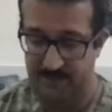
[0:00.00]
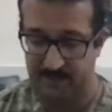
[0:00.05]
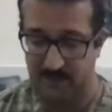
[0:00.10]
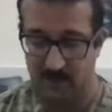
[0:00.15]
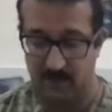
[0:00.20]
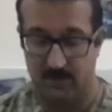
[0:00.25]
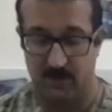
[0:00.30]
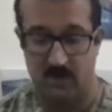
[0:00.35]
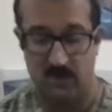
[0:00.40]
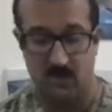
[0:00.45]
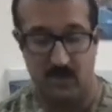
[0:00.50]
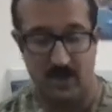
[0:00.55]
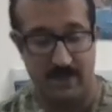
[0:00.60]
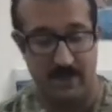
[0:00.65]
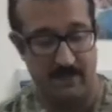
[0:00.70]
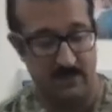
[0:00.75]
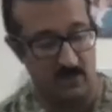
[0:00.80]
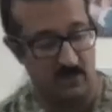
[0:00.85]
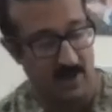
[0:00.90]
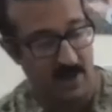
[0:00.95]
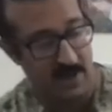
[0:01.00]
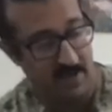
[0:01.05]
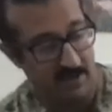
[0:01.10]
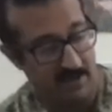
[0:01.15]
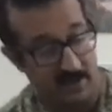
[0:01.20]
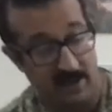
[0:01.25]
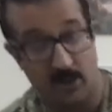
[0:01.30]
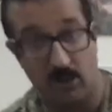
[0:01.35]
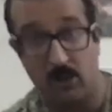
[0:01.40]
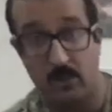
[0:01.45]
First, we have a dry,
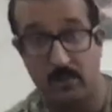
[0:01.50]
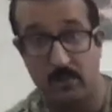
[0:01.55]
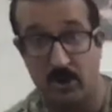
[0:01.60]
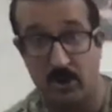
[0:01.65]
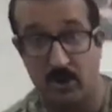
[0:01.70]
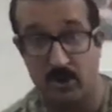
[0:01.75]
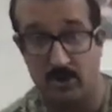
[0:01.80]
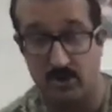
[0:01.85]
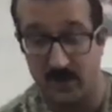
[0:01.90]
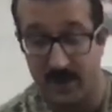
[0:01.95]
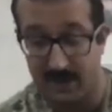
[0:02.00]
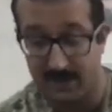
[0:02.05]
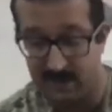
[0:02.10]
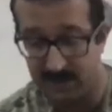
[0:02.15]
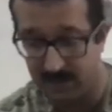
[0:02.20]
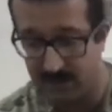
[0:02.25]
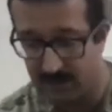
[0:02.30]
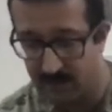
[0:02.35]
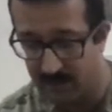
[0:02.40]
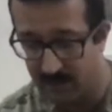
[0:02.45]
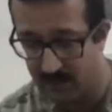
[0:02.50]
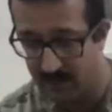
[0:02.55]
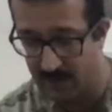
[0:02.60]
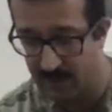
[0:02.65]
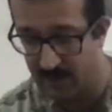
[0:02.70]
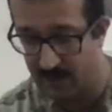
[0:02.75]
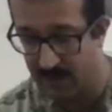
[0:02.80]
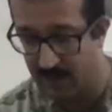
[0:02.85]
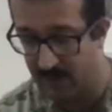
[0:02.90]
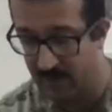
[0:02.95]
sterile burn dressing.
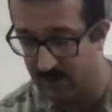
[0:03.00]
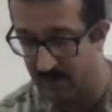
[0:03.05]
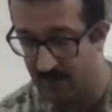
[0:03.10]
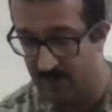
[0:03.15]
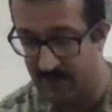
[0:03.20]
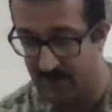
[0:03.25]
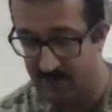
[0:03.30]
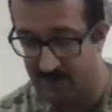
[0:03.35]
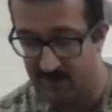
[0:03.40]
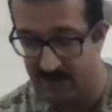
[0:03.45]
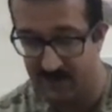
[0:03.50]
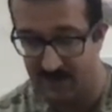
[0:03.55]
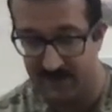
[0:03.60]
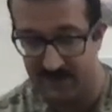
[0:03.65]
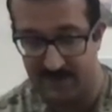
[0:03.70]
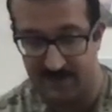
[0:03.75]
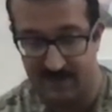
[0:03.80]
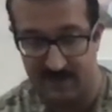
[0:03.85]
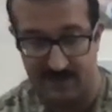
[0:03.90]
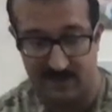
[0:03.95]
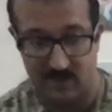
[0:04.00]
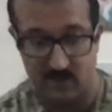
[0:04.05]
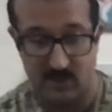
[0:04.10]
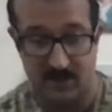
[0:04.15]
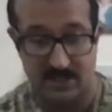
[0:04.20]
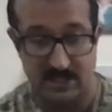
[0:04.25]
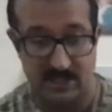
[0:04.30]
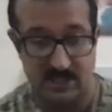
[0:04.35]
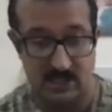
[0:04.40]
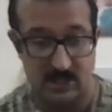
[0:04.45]
One of the biggest things that this is going to
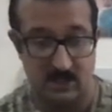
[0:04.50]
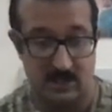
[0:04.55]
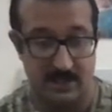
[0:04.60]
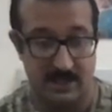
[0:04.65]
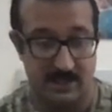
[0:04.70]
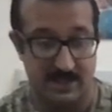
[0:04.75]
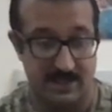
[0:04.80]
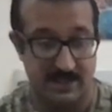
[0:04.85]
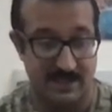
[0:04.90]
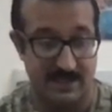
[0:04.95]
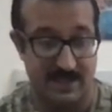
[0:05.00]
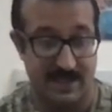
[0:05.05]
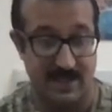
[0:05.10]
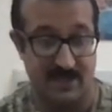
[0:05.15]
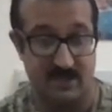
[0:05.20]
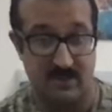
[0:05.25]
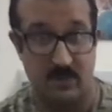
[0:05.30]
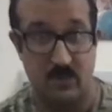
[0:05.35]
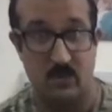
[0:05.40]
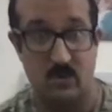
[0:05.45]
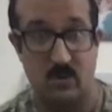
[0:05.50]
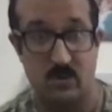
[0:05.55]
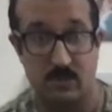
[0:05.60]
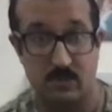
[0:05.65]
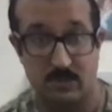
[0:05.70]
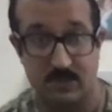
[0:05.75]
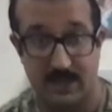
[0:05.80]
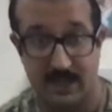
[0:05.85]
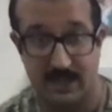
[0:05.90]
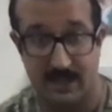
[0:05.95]
do is, in case of a
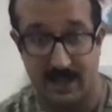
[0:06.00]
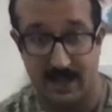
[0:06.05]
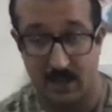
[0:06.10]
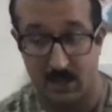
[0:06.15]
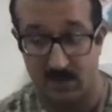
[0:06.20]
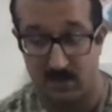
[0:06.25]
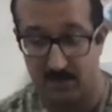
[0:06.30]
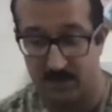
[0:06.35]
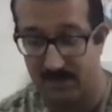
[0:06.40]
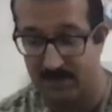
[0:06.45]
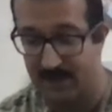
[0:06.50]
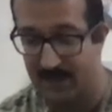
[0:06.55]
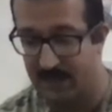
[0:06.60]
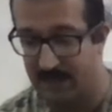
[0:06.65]
wound, it helps prevent